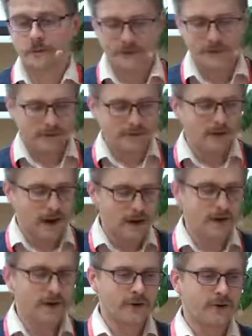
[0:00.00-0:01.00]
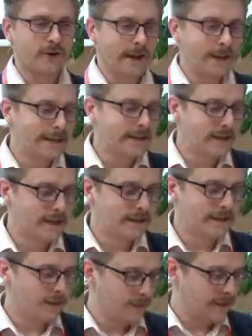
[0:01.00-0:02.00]
it's harder to
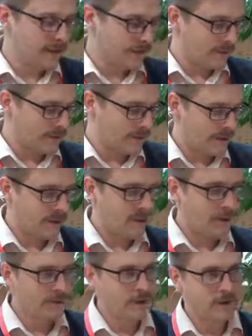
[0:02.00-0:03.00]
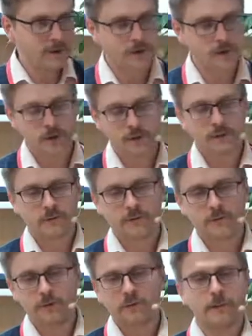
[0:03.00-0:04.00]
analyze it. But there
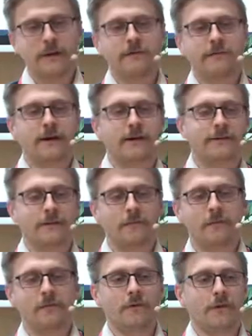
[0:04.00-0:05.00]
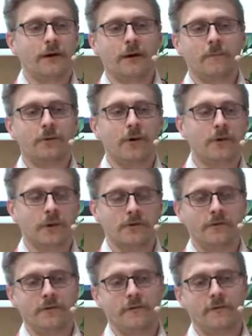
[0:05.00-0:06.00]
could be like some
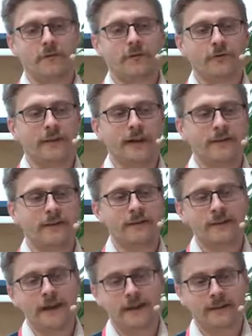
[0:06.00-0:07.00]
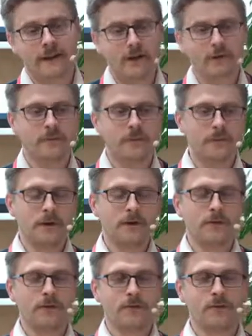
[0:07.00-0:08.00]
approaches. If you could get the data out, maybe
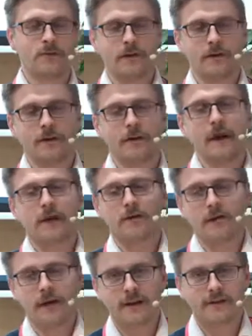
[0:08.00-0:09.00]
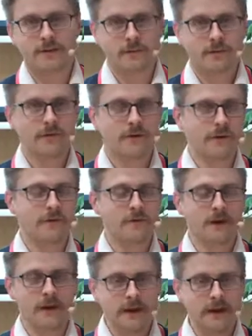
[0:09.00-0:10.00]
you could create some sort of
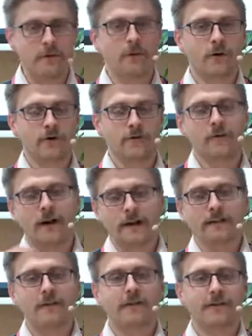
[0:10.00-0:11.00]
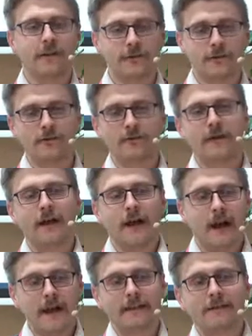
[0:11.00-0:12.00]
a keyword finder that could
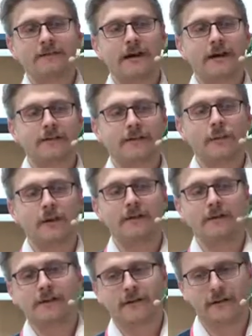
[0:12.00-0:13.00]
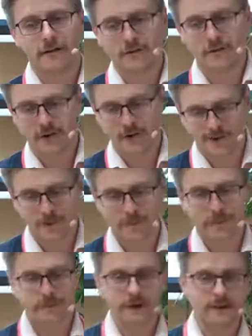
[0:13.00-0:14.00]
analyze what, for
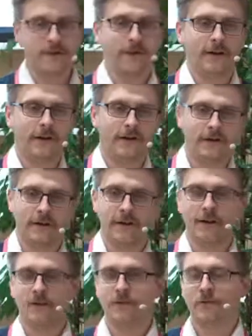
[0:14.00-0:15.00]
example, Latvian